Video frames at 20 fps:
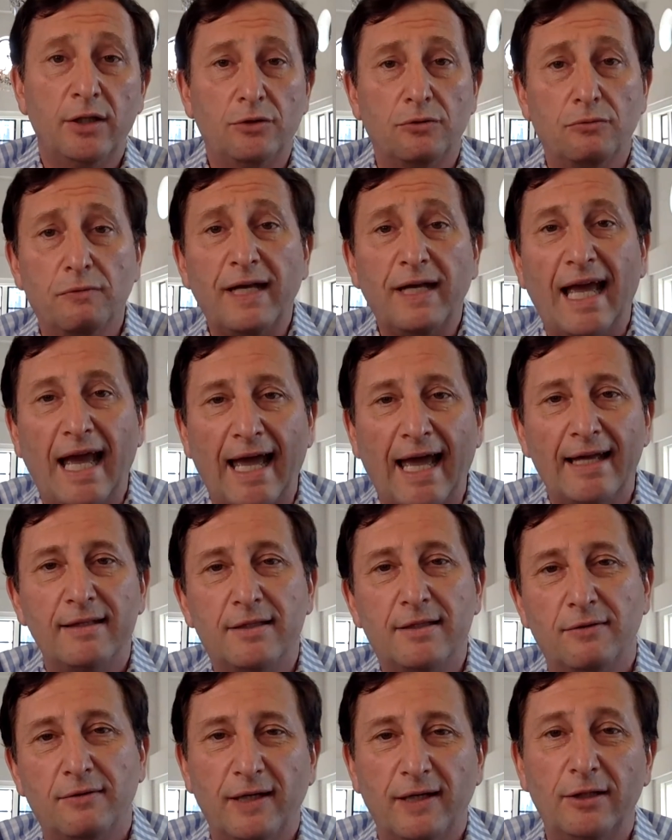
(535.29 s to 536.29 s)
to
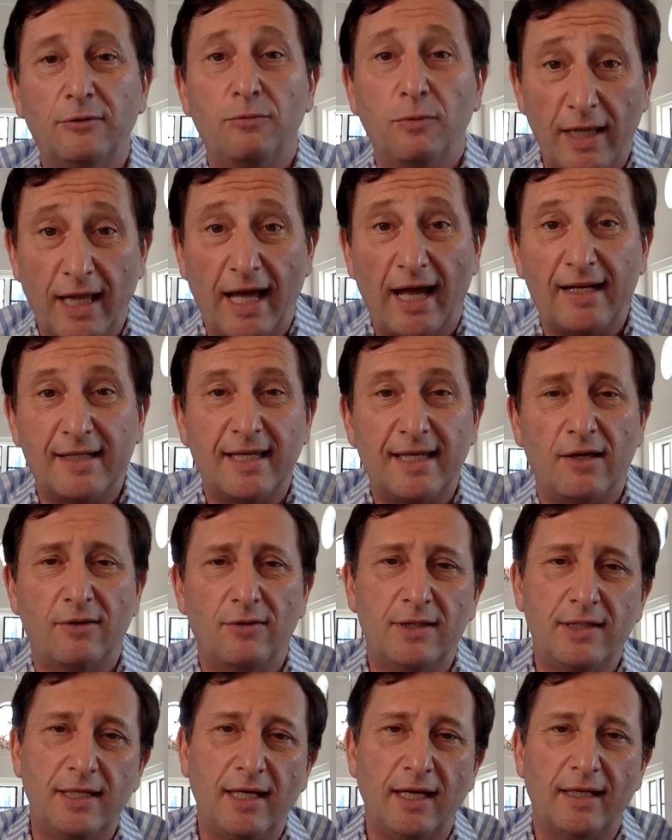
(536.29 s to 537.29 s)
re-enter it with
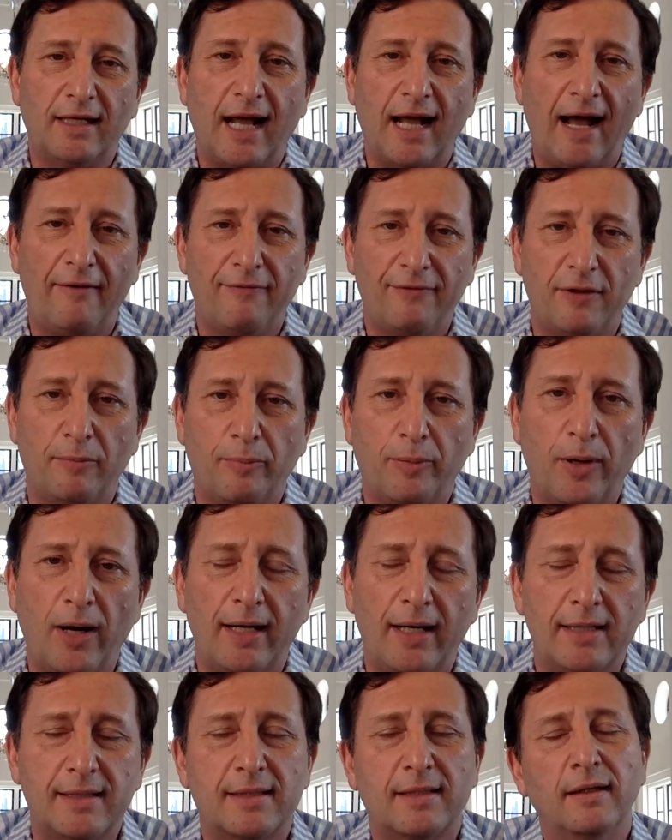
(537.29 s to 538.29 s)
XOUT at half the
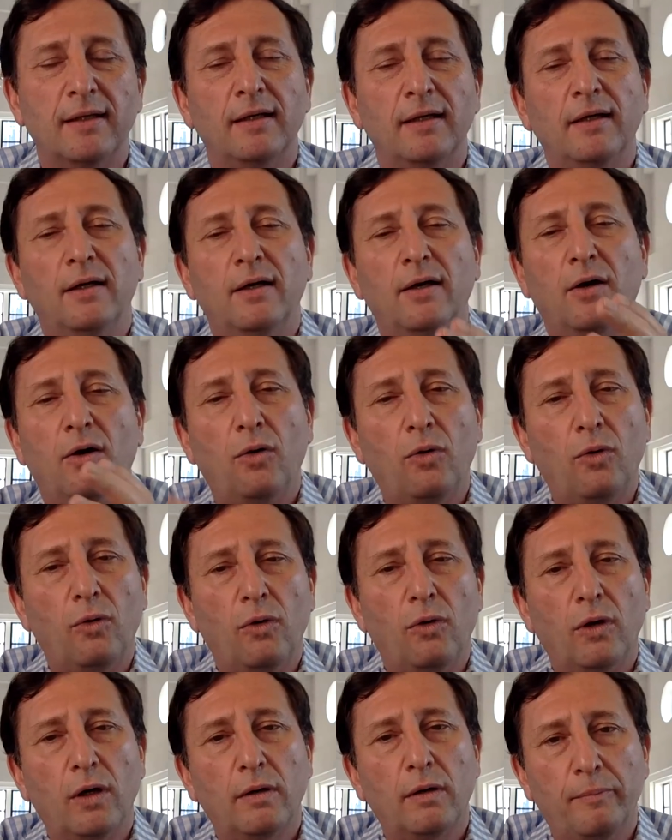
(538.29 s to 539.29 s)
price
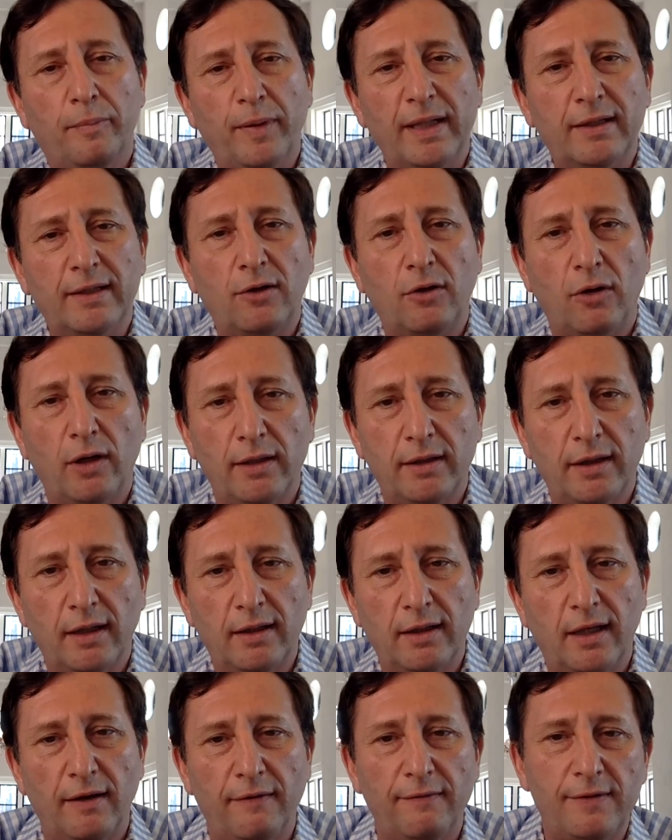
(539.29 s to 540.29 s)
or Bitcoin
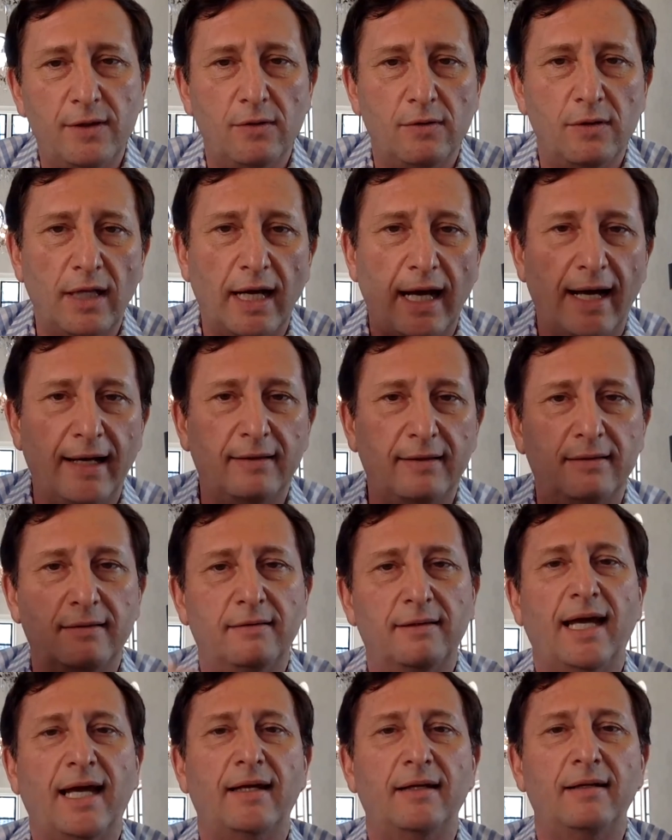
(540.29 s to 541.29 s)
that gives you that
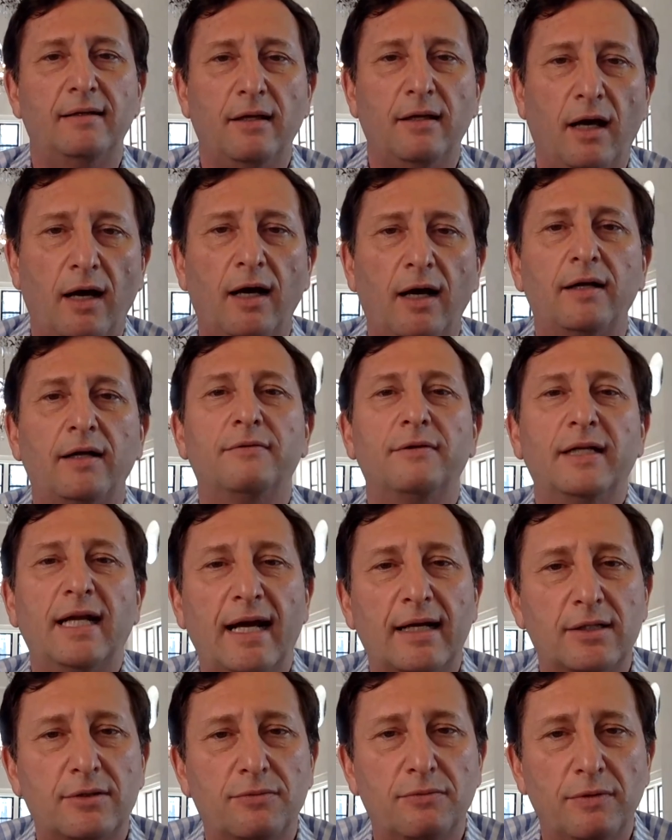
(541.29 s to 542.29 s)
10,
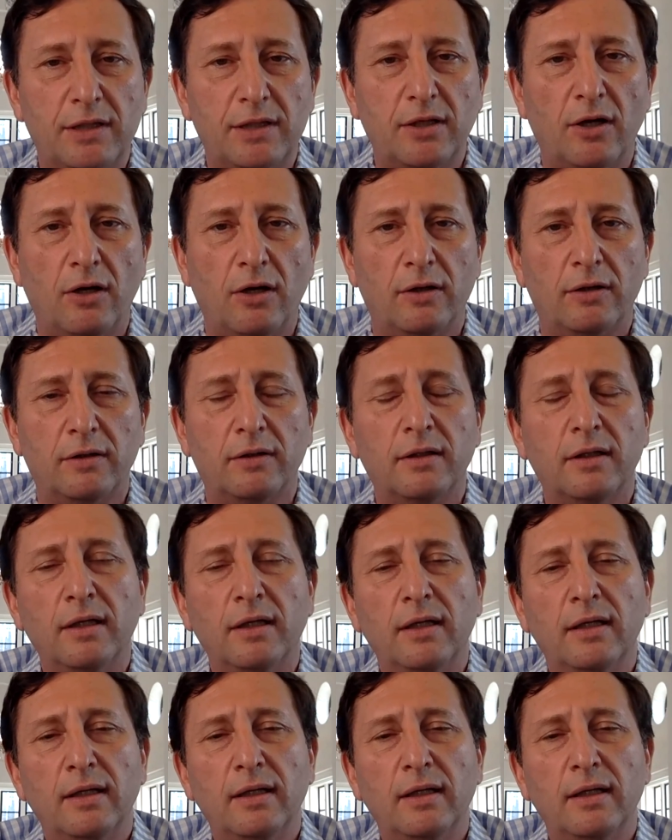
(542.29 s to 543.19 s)
100x return